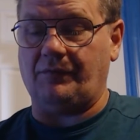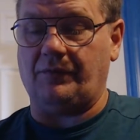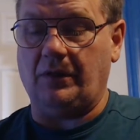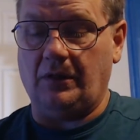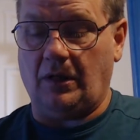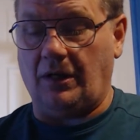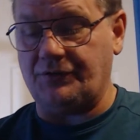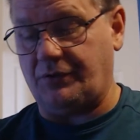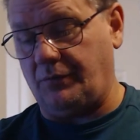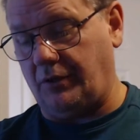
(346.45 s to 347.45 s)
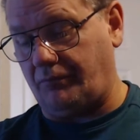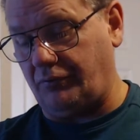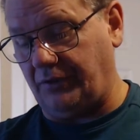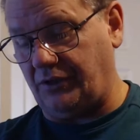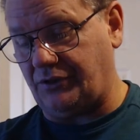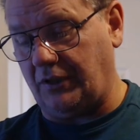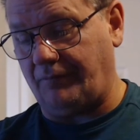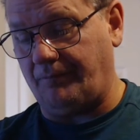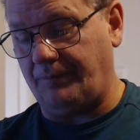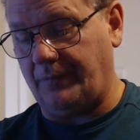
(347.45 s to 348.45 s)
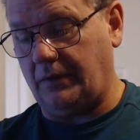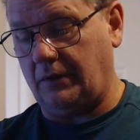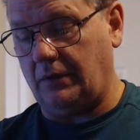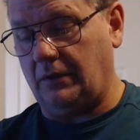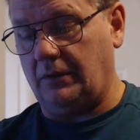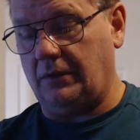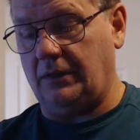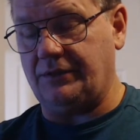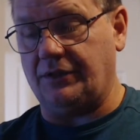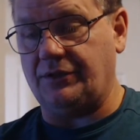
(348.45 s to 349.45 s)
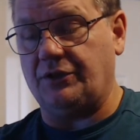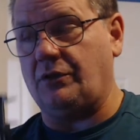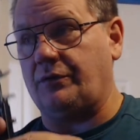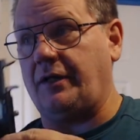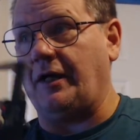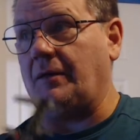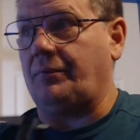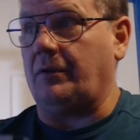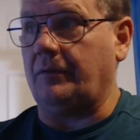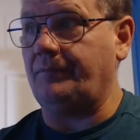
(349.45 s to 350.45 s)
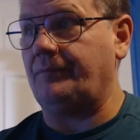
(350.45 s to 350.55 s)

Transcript: and also when you're printing stuff, is a digital caliper.